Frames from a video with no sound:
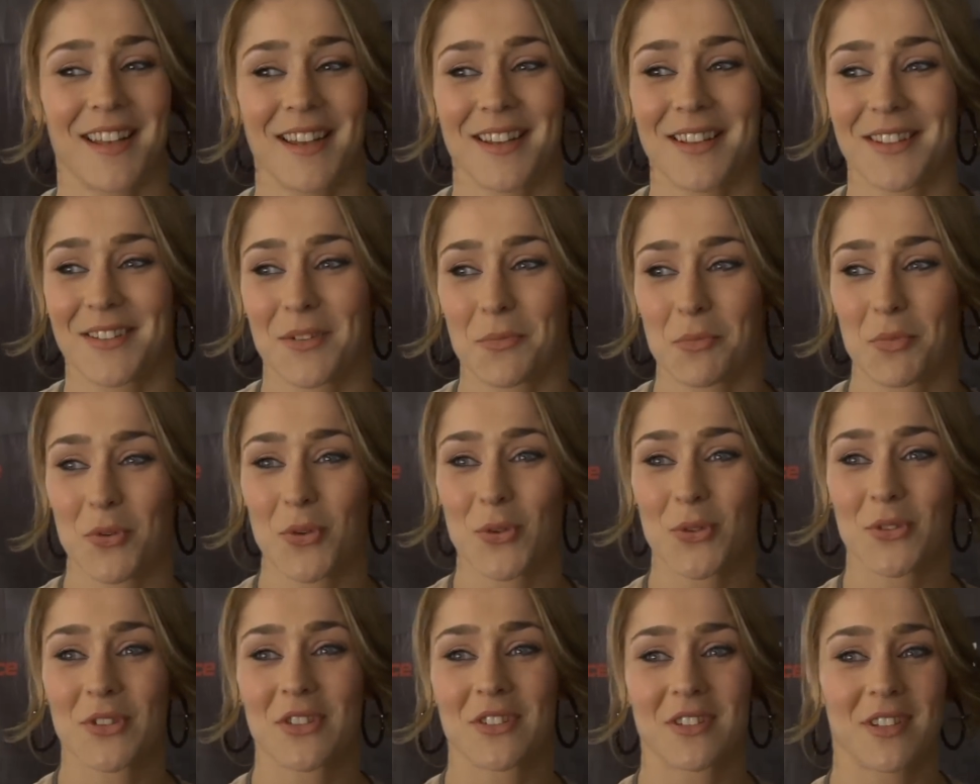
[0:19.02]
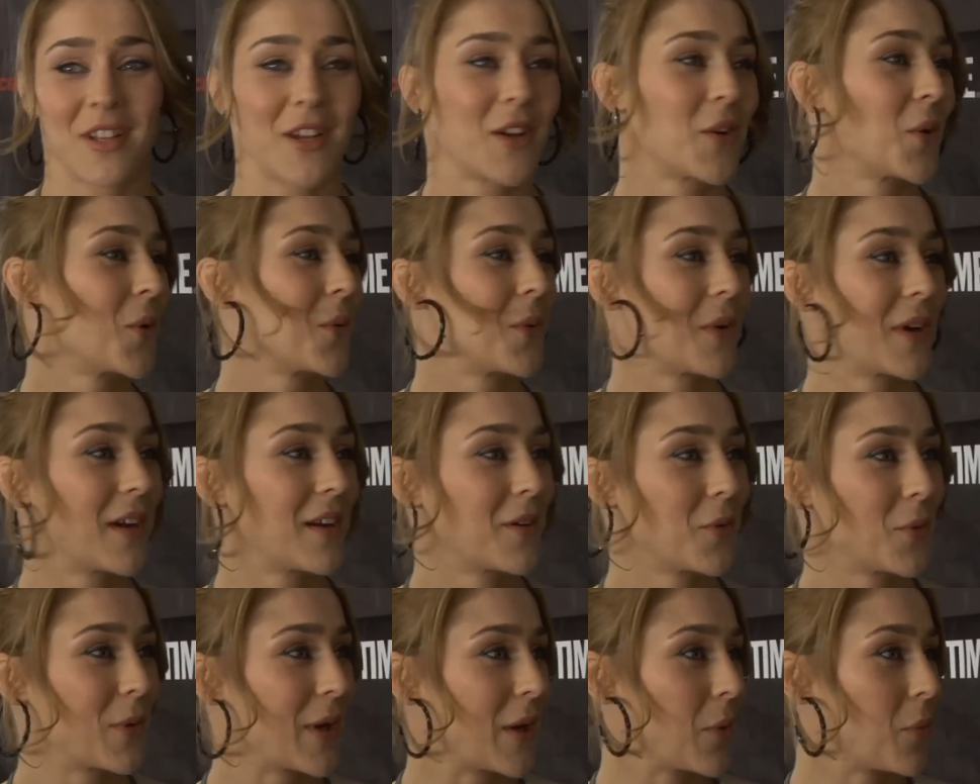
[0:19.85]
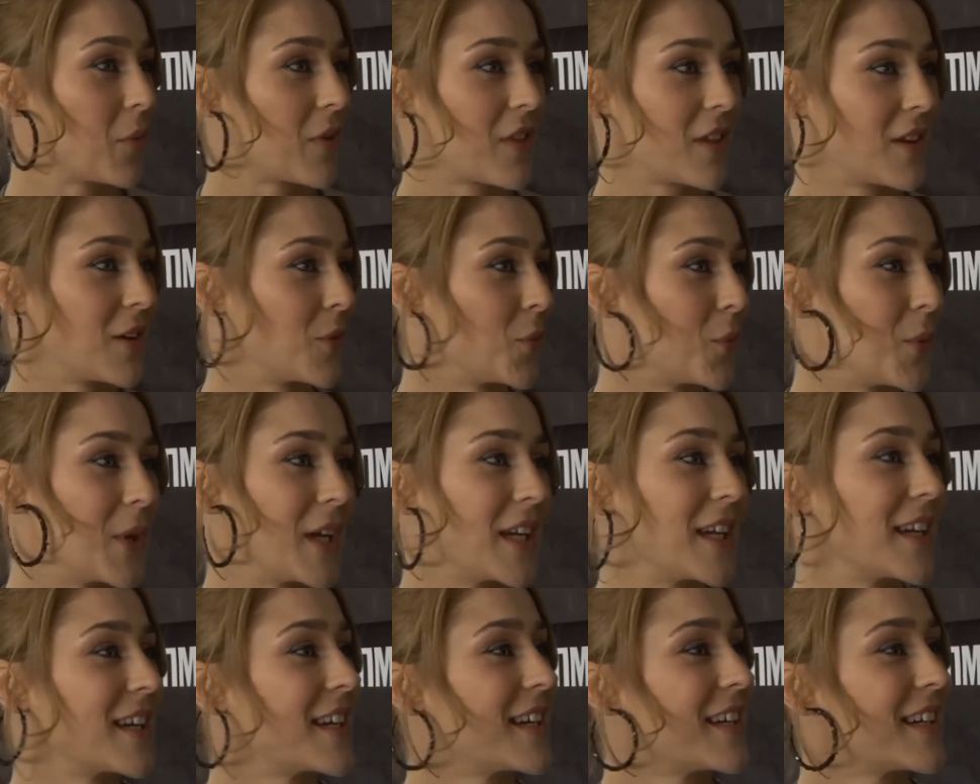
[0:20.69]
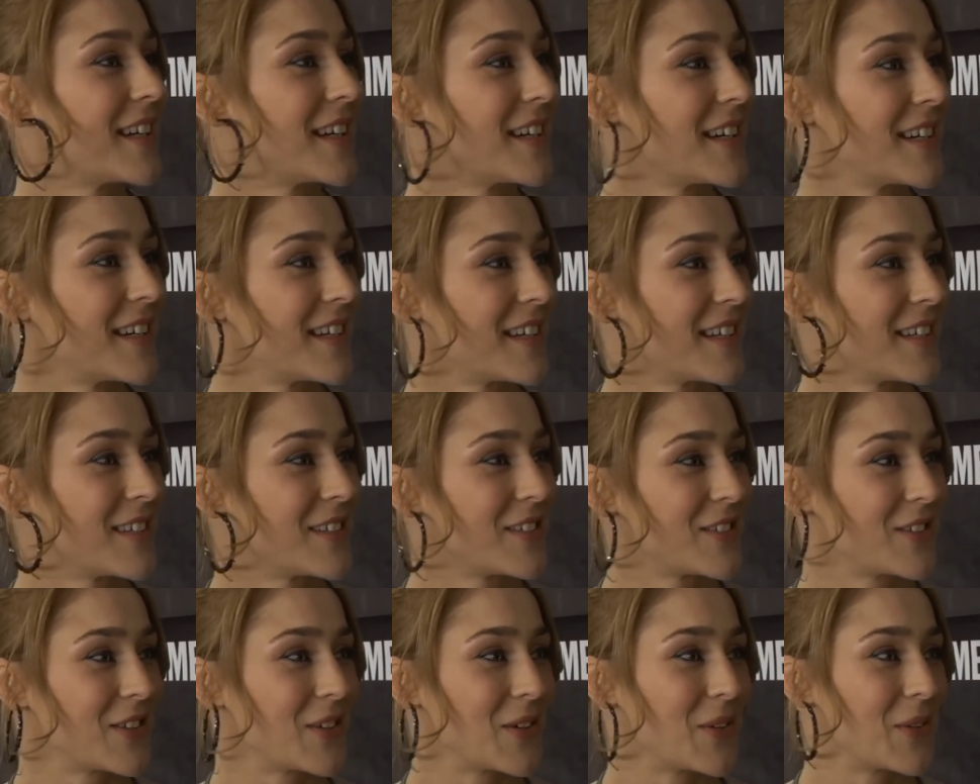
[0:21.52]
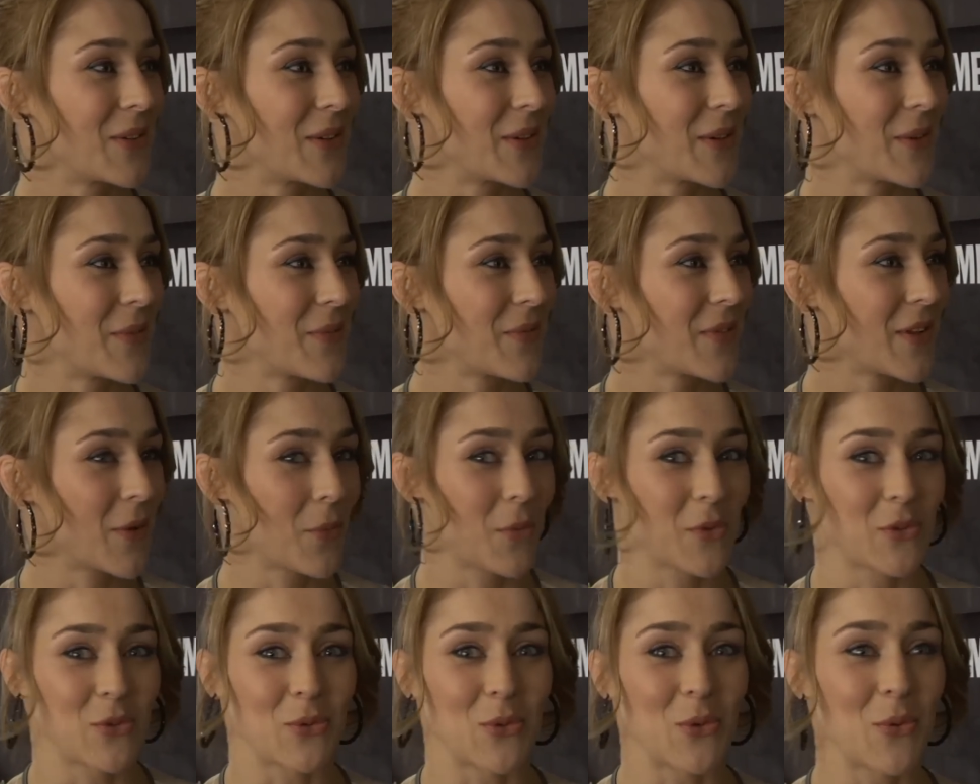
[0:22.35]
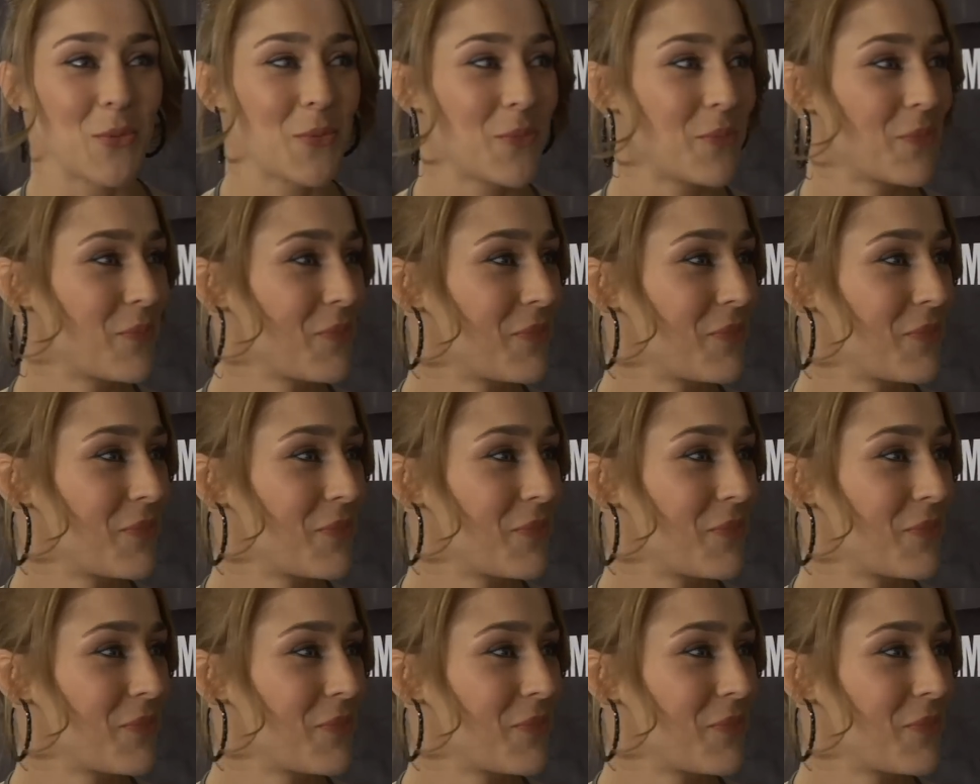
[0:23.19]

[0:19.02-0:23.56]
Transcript: like the bruises, they go away, away within a week. So that was all